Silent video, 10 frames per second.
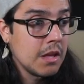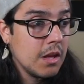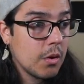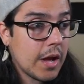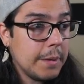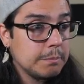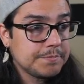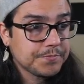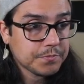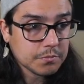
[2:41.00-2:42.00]
Okay.
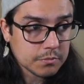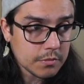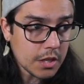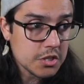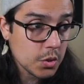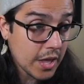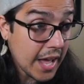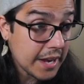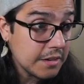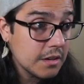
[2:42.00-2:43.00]
So
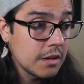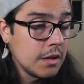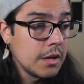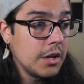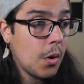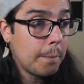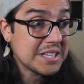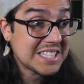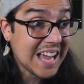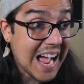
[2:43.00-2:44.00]
then,
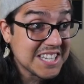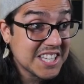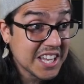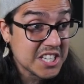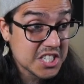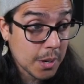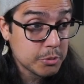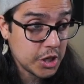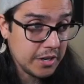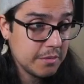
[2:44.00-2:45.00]
besides the
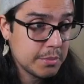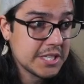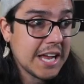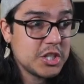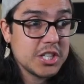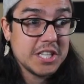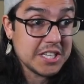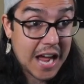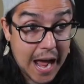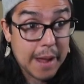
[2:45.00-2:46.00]
consumption, besides just the
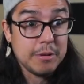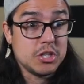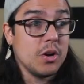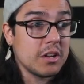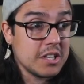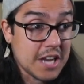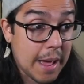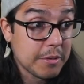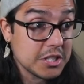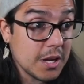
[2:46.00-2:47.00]
time it took, the
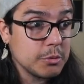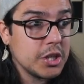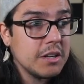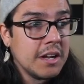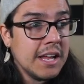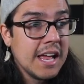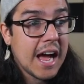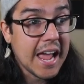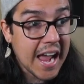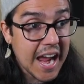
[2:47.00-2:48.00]
time consumption,
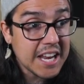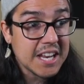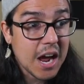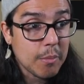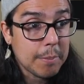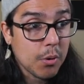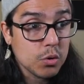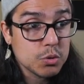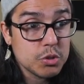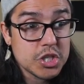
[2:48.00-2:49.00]
I hated how my
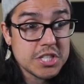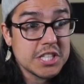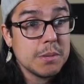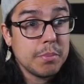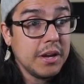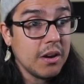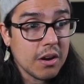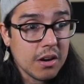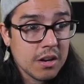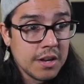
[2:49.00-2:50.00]
posts would just
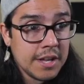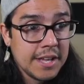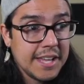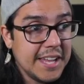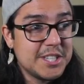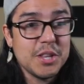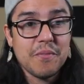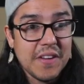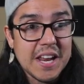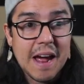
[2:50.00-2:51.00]
disappear into the
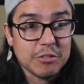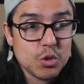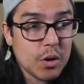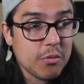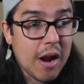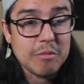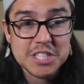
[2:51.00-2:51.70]
feed after 24 hours.